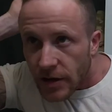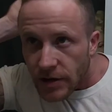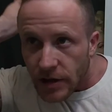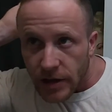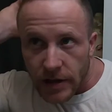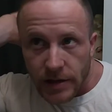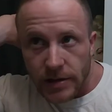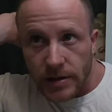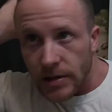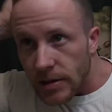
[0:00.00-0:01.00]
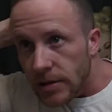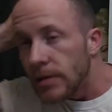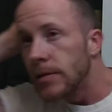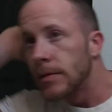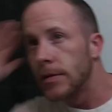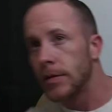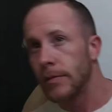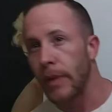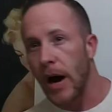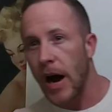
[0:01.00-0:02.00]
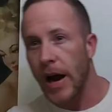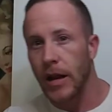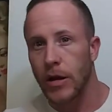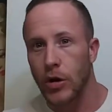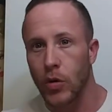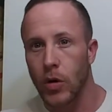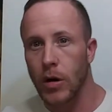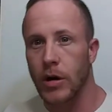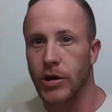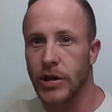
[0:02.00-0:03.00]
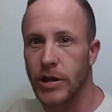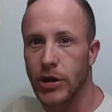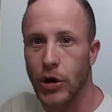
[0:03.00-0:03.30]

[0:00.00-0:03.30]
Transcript: she is behind the door because she's